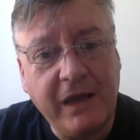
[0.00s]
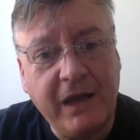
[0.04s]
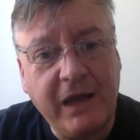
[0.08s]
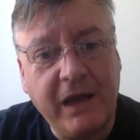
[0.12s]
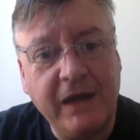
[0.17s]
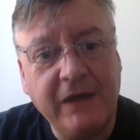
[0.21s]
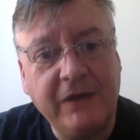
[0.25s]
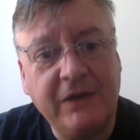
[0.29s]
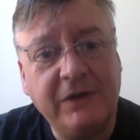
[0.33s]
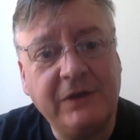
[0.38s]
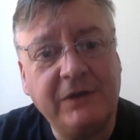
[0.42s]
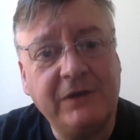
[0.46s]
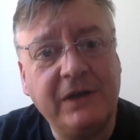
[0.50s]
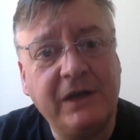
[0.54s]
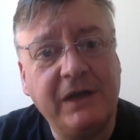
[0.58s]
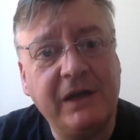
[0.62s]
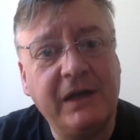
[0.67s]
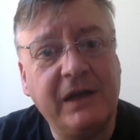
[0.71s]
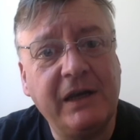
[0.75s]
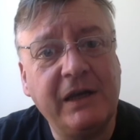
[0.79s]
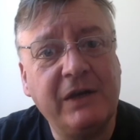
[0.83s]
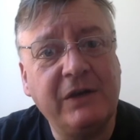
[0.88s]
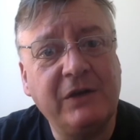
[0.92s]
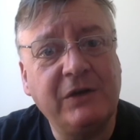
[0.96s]
I decided
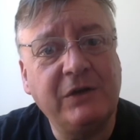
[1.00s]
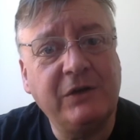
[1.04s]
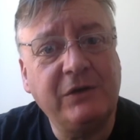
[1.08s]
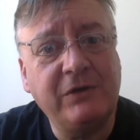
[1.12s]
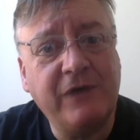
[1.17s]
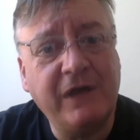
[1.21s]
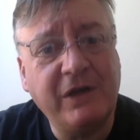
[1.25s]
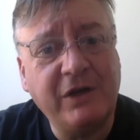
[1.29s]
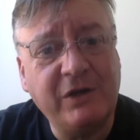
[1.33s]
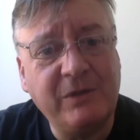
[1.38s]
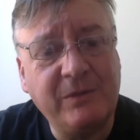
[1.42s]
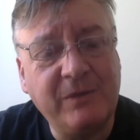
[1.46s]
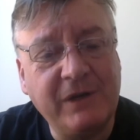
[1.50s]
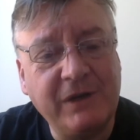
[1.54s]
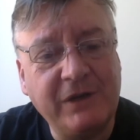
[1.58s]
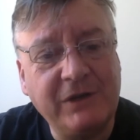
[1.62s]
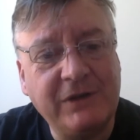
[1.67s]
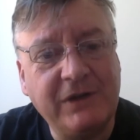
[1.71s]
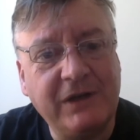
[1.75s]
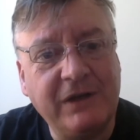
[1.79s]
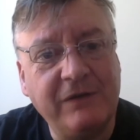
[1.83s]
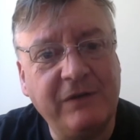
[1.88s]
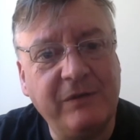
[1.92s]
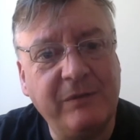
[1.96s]
I could stretch
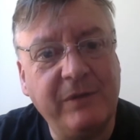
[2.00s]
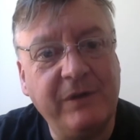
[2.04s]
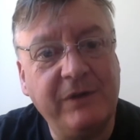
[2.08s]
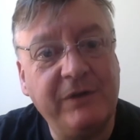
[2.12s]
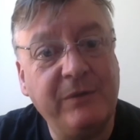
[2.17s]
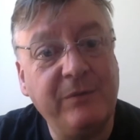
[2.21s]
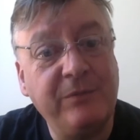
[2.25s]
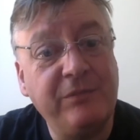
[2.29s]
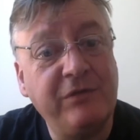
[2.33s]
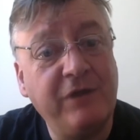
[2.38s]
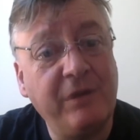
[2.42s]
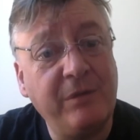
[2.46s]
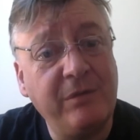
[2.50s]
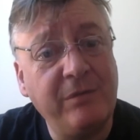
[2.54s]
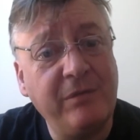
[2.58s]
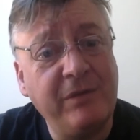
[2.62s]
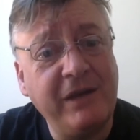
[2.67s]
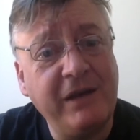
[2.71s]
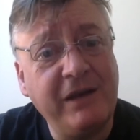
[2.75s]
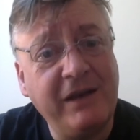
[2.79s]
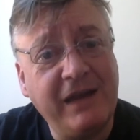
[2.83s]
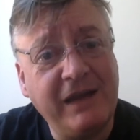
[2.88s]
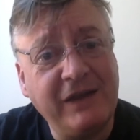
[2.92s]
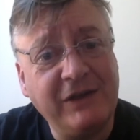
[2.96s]
myself a bit, and probably
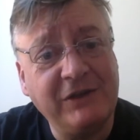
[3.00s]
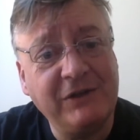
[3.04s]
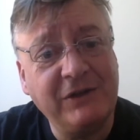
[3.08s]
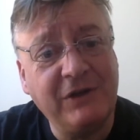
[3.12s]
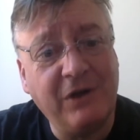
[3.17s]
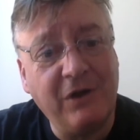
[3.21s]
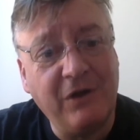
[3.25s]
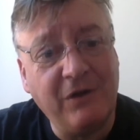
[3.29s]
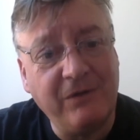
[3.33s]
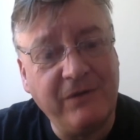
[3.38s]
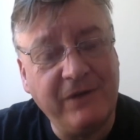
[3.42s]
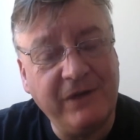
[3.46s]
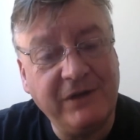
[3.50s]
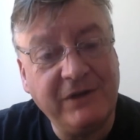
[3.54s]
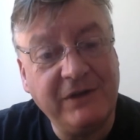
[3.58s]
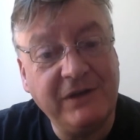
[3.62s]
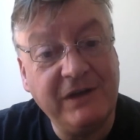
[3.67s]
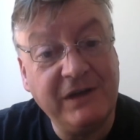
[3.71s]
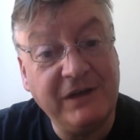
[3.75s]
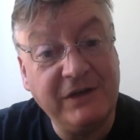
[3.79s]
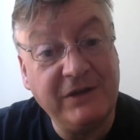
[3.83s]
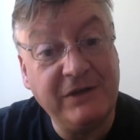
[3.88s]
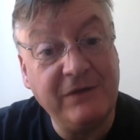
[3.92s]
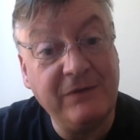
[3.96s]
less of it
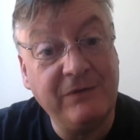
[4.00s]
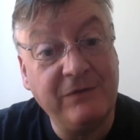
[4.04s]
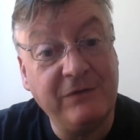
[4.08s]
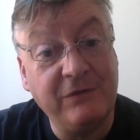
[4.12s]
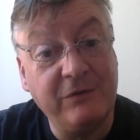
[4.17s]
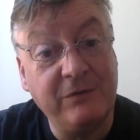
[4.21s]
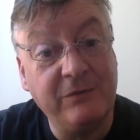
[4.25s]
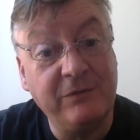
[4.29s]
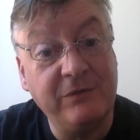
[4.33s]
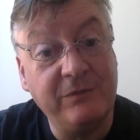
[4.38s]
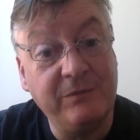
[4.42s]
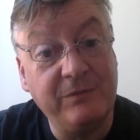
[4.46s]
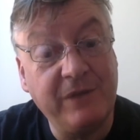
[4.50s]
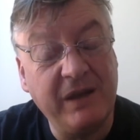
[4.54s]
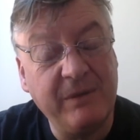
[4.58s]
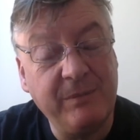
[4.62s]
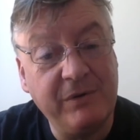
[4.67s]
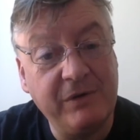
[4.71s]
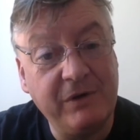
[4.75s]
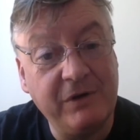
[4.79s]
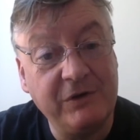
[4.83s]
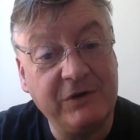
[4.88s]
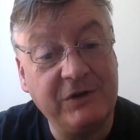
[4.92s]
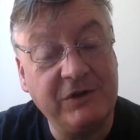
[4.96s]
is informed by
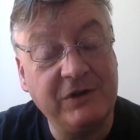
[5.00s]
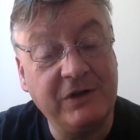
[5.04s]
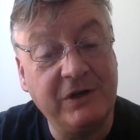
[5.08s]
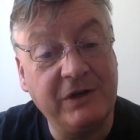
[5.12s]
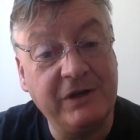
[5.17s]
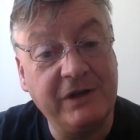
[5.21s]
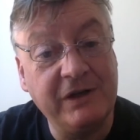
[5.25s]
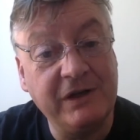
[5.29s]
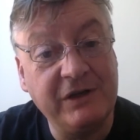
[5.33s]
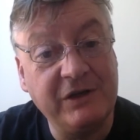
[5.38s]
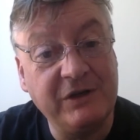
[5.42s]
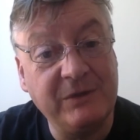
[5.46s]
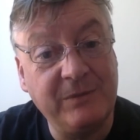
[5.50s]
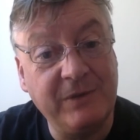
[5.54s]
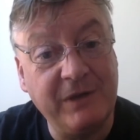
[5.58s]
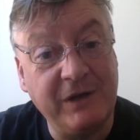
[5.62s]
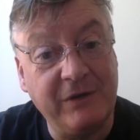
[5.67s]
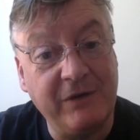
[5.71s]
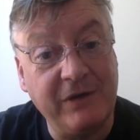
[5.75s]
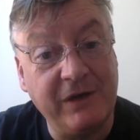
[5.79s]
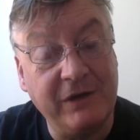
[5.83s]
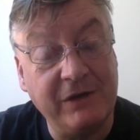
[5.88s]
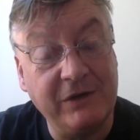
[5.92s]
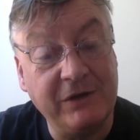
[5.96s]
personal
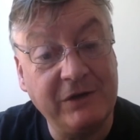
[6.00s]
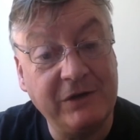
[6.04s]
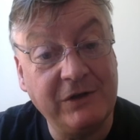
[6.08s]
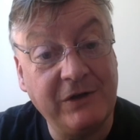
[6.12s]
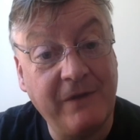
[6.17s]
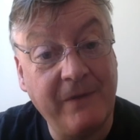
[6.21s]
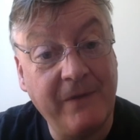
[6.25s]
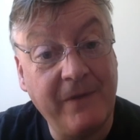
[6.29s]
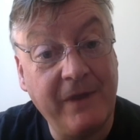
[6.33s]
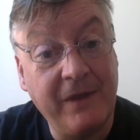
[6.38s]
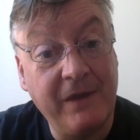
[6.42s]
experience